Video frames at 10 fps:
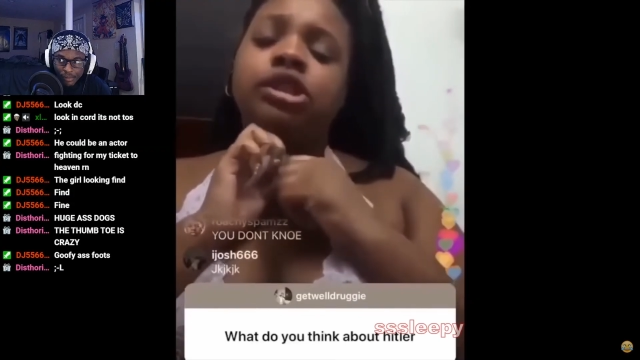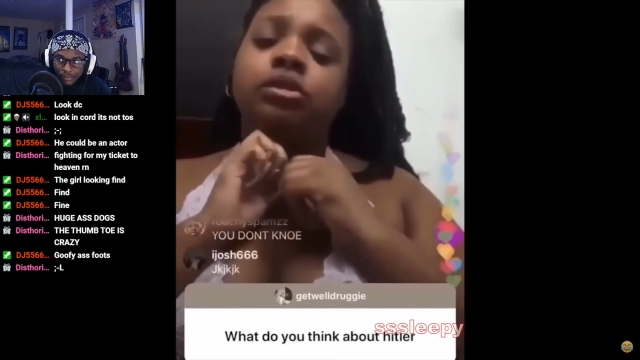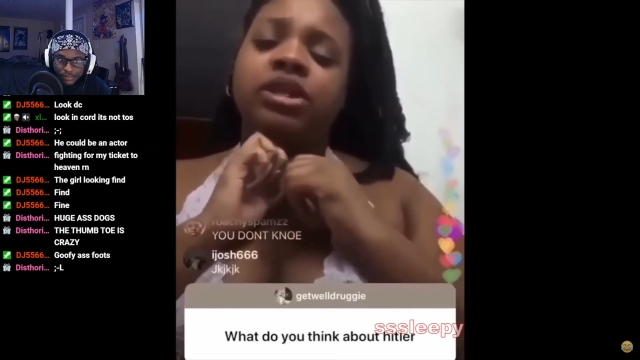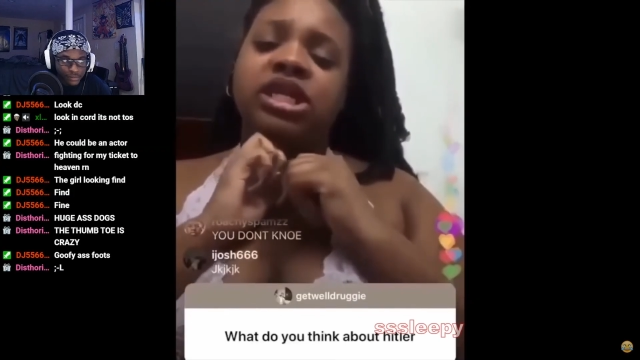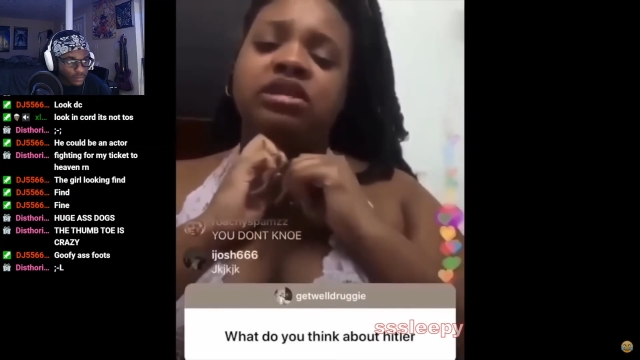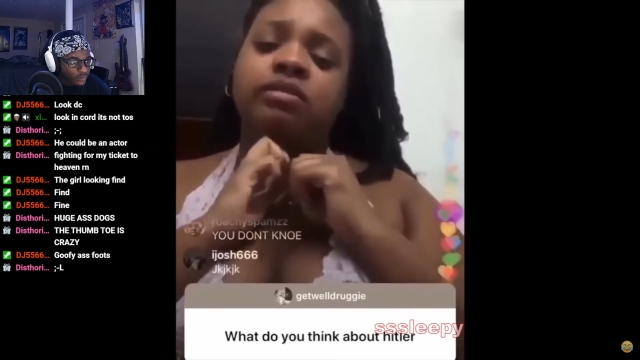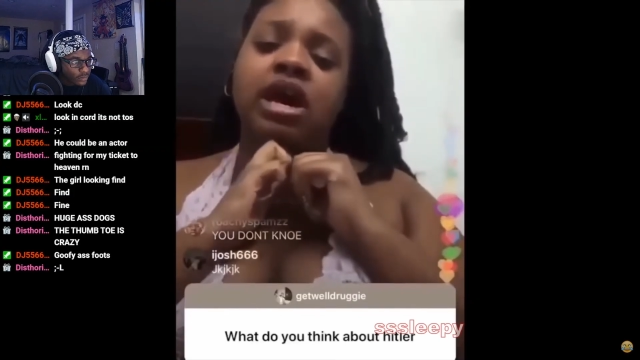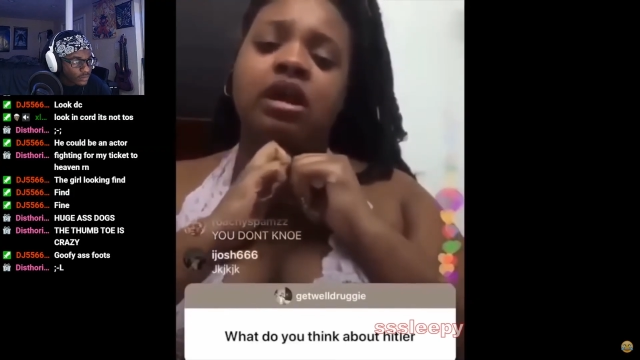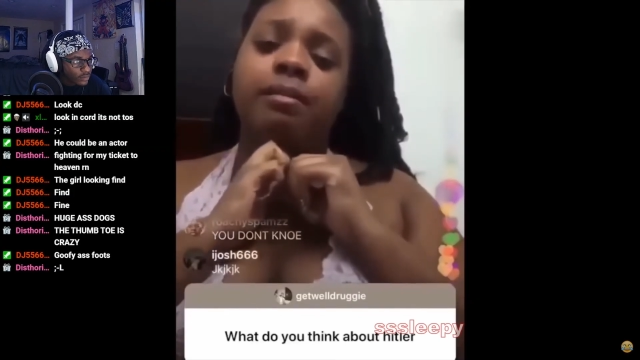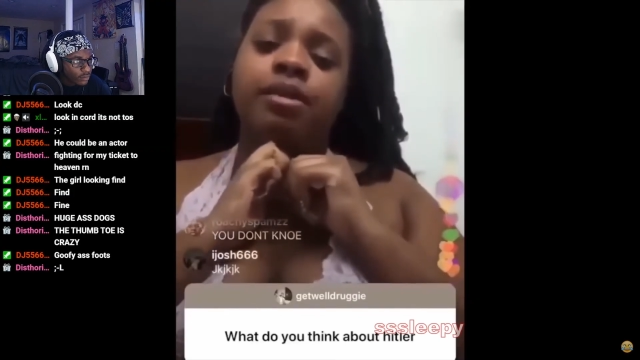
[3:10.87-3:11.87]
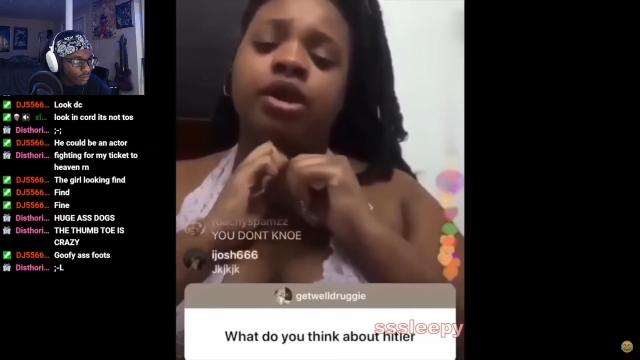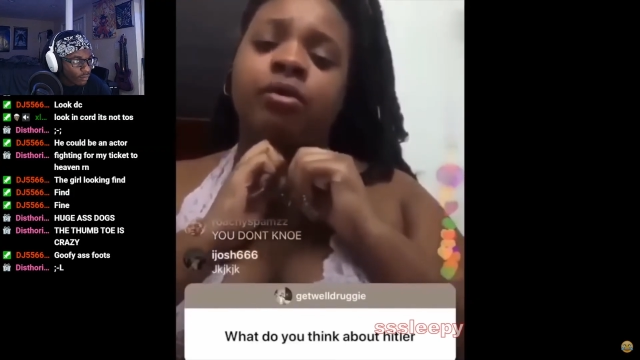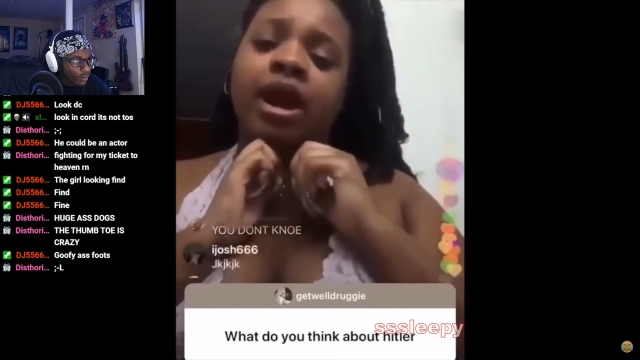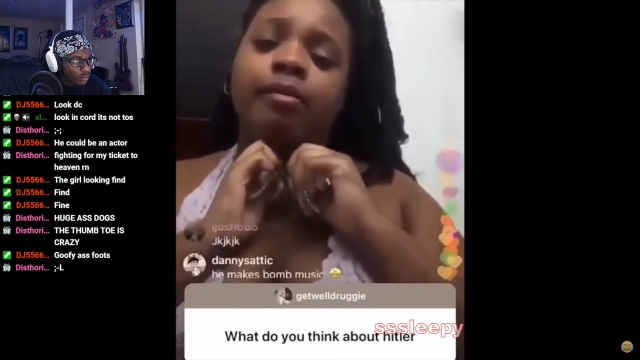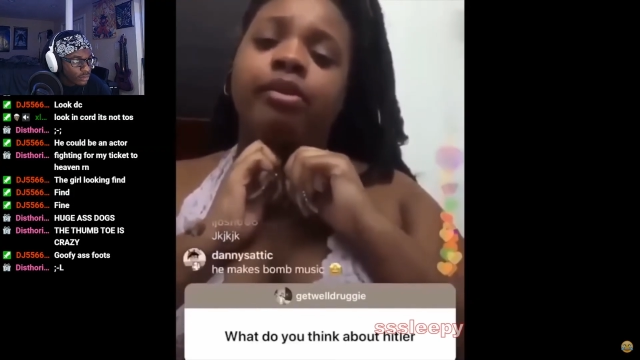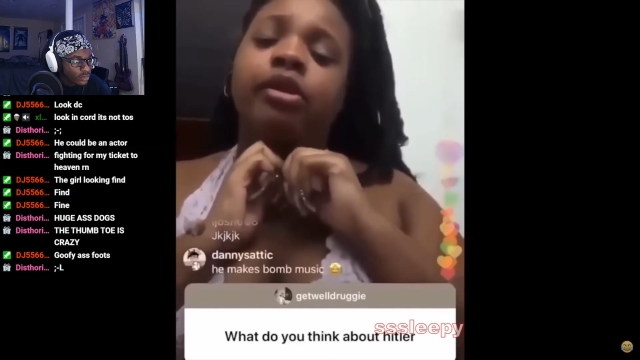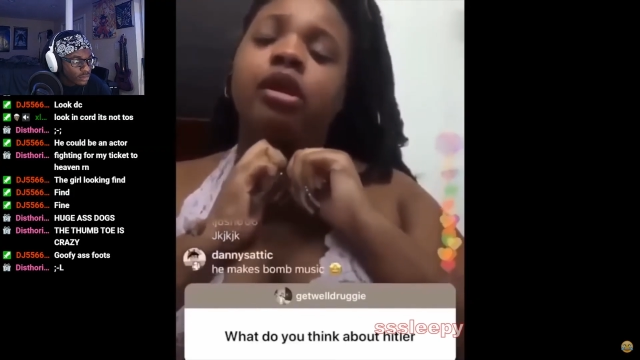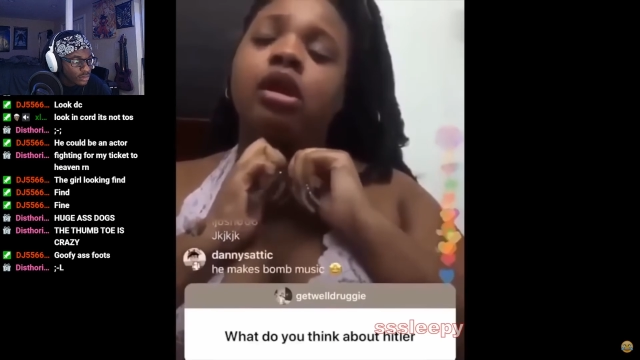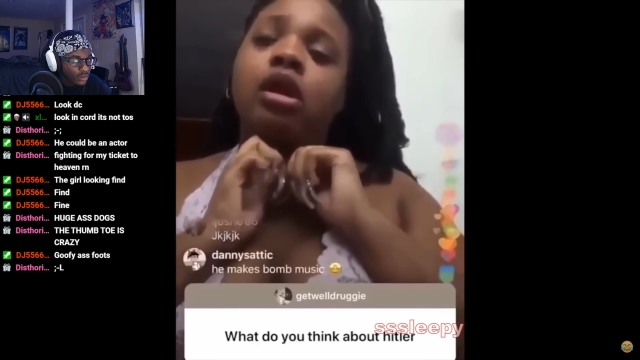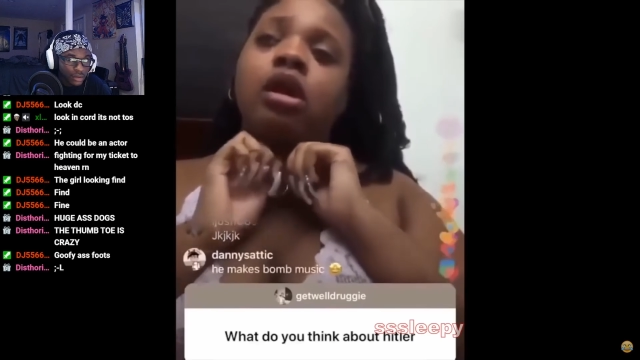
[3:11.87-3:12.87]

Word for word: I'm assuming he's some kind of big rapper.